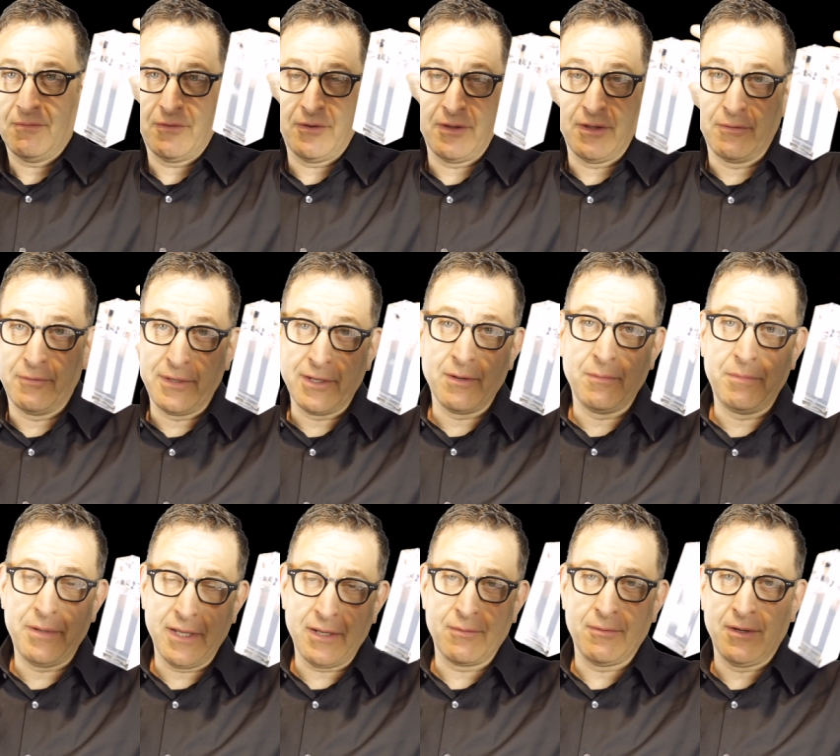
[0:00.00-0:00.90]
for the real
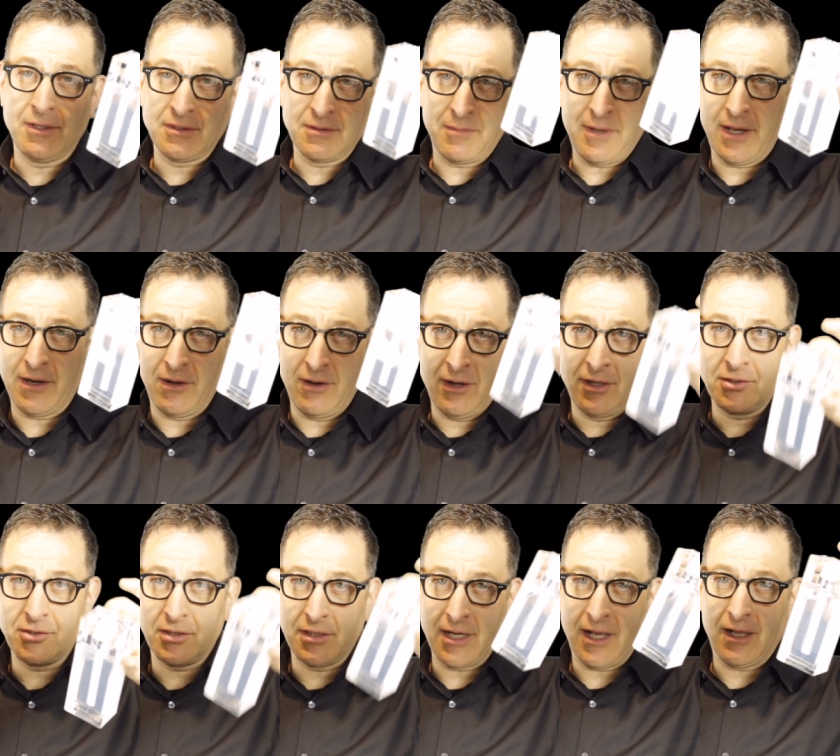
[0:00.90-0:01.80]
big ones, about one
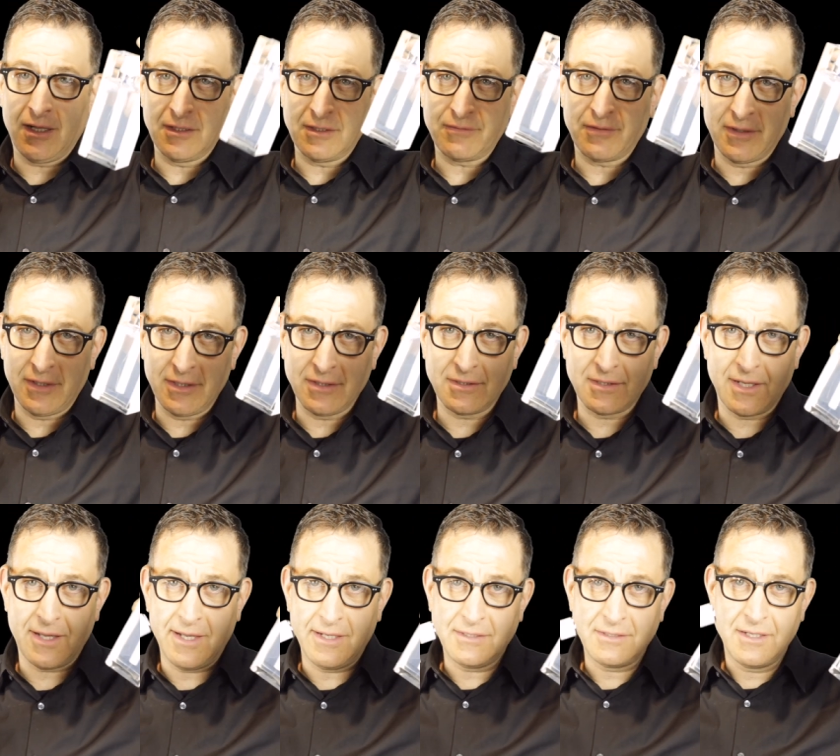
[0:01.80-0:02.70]
hundred dollars for this
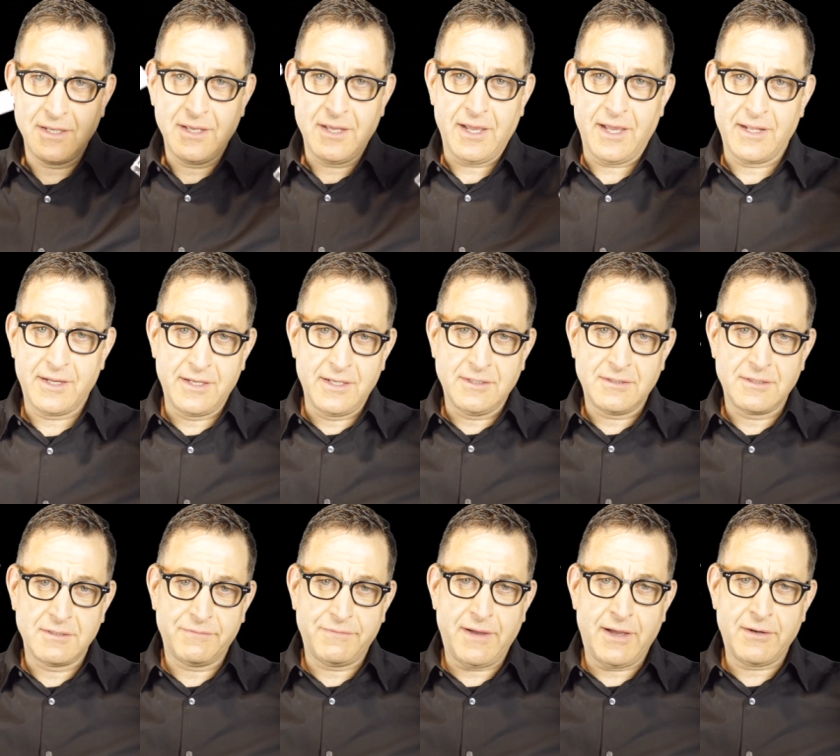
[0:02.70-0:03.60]
size, and
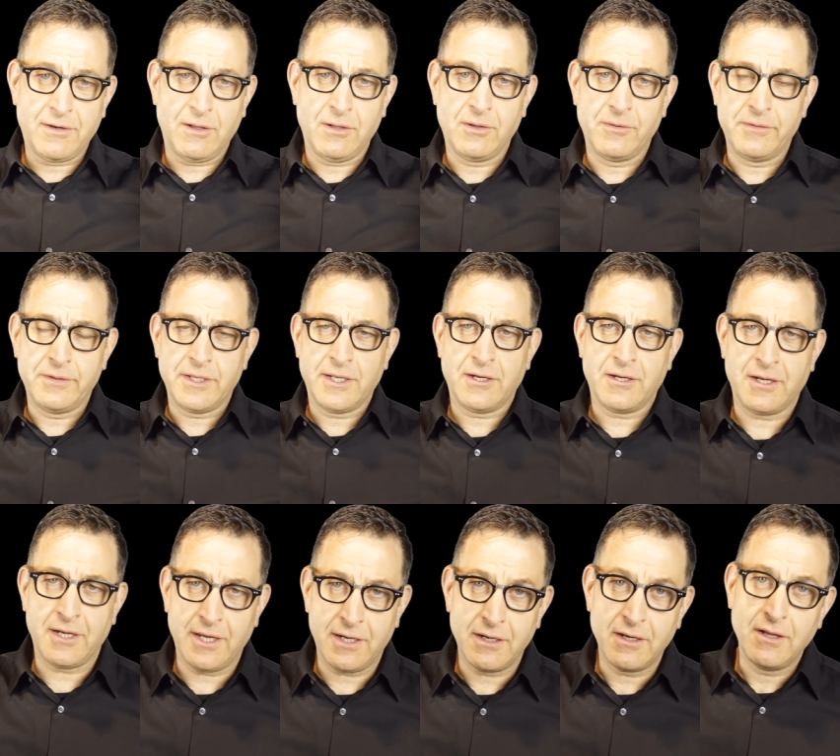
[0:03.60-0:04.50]
this is found all over the
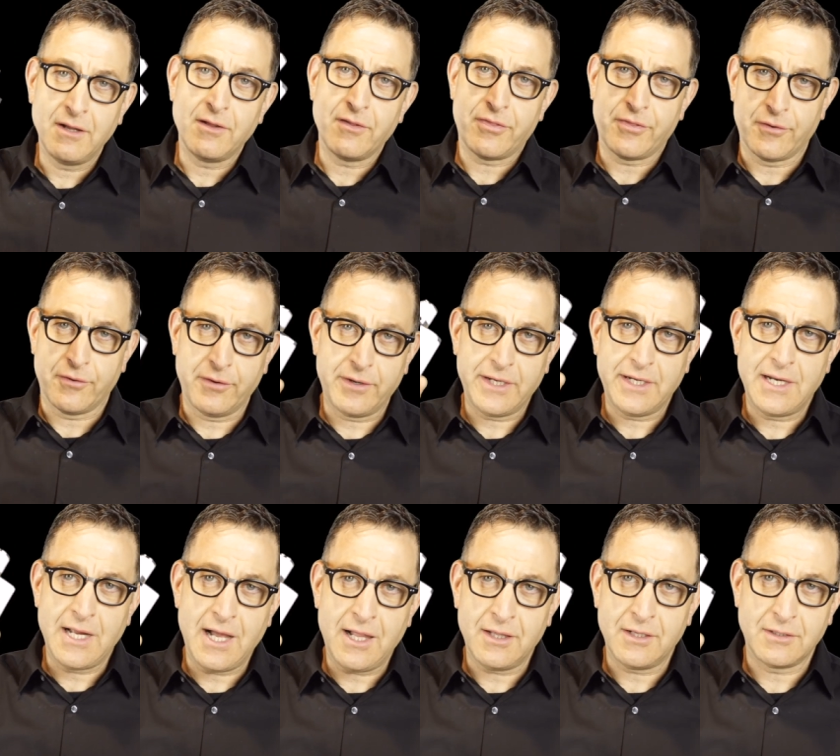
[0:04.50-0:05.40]
internet, thirty
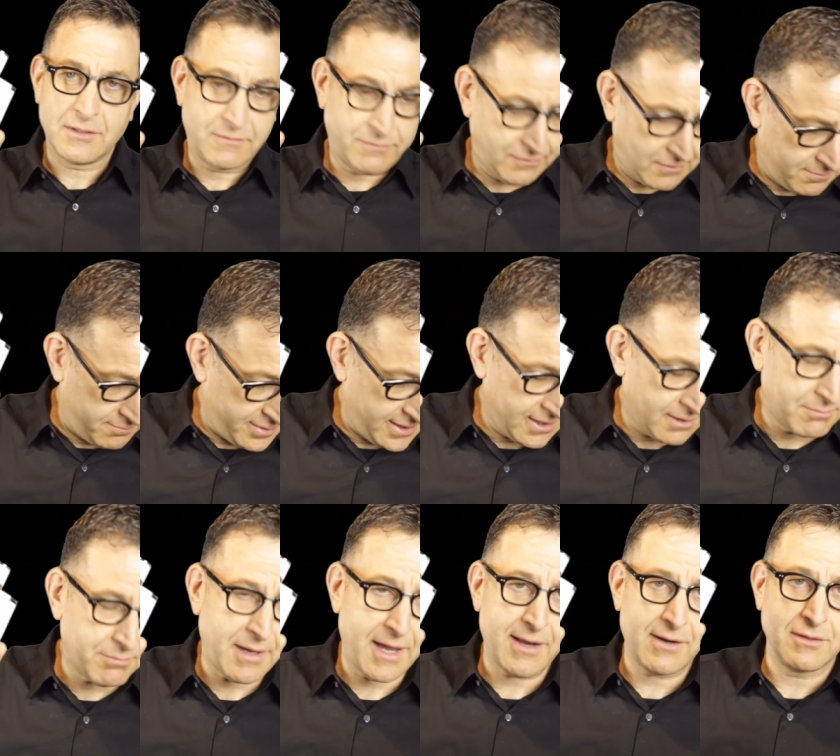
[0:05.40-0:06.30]
dollars for
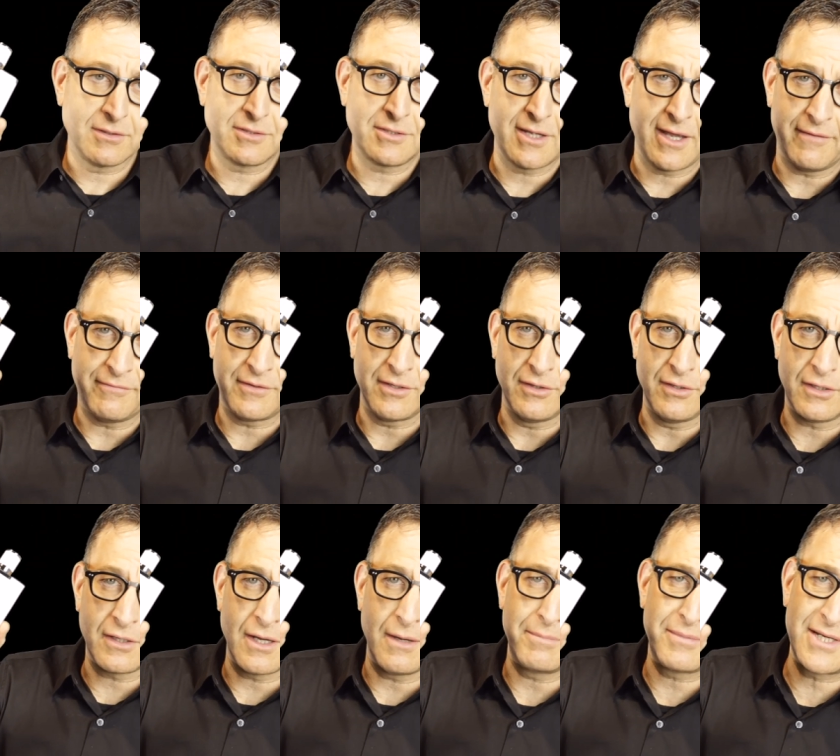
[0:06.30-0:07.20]
big bottles. You have to
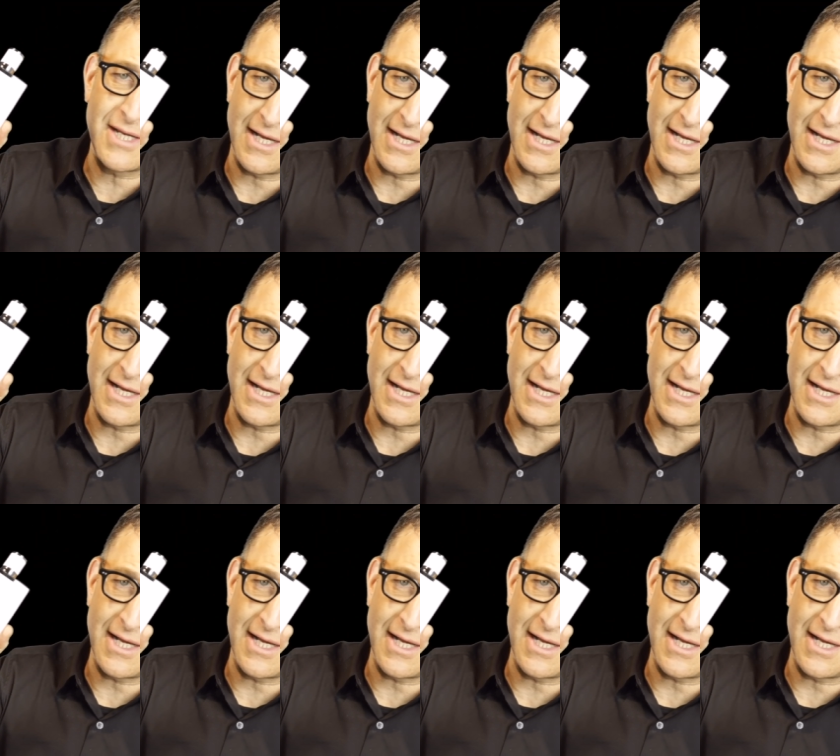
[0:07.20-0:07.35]
look up